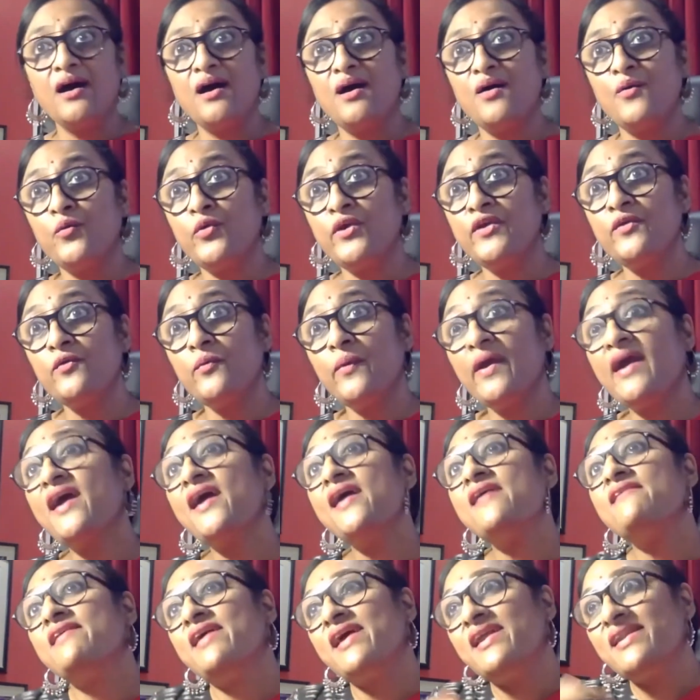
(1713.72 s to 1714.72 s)
We
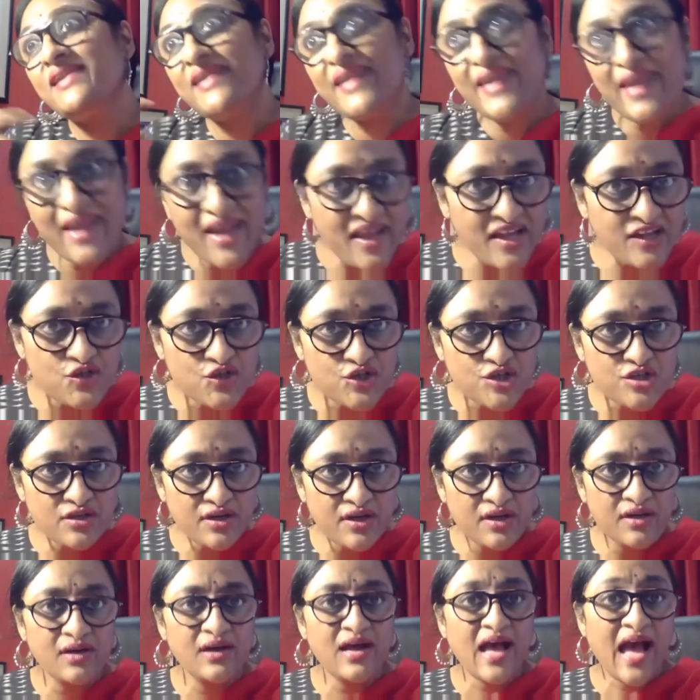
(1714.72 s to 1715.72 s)
were engaged
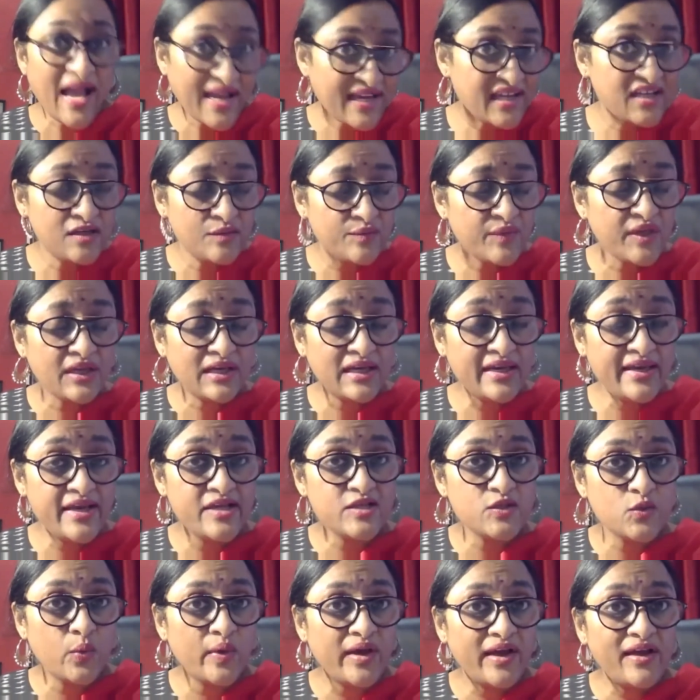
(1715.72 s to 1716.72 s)
academically
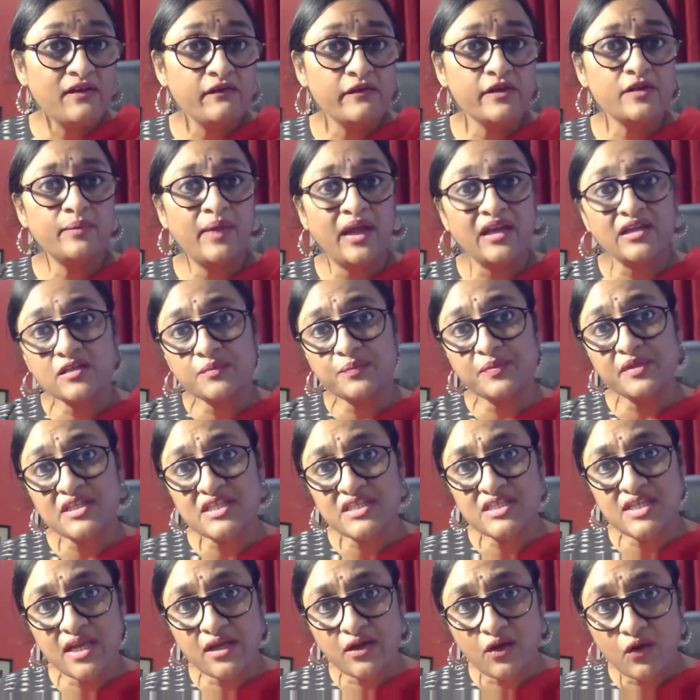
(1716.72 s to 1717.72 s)
as well with multiple
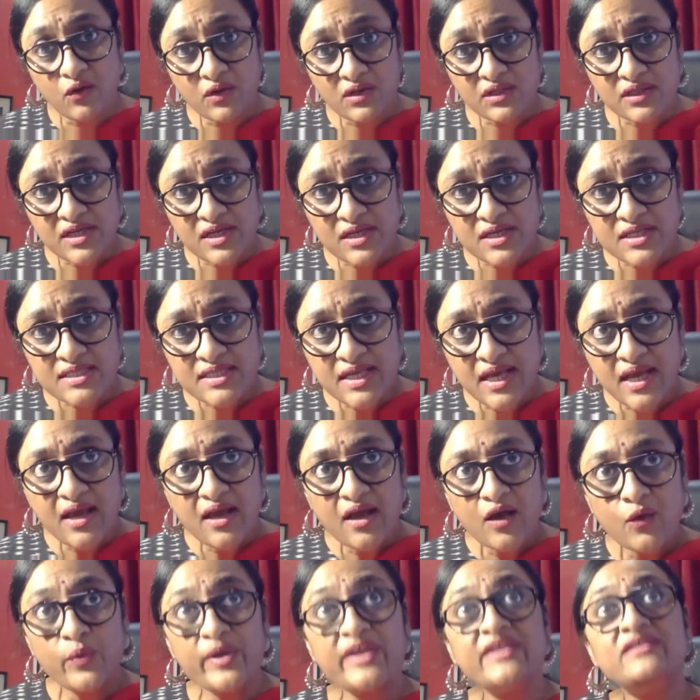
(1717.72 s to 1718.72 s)
stakeholders.
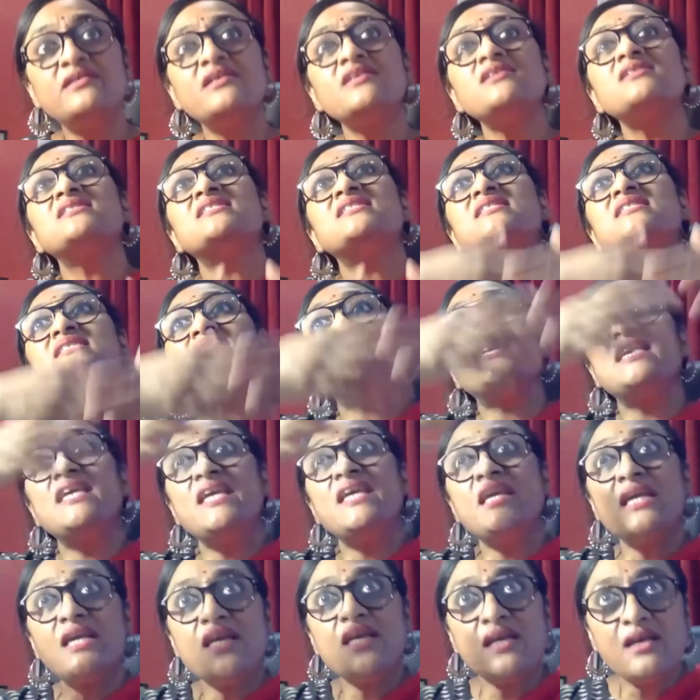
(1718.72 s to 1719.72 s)
We did
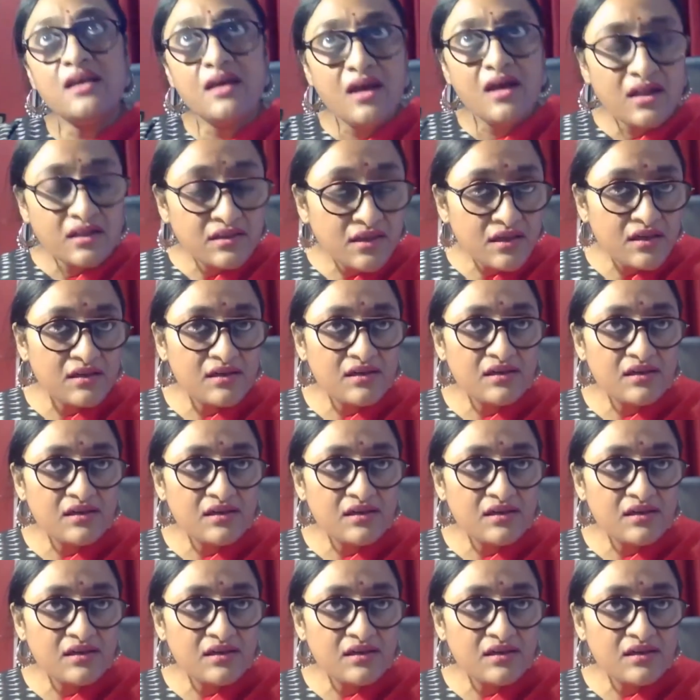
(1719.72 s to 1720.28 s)
see the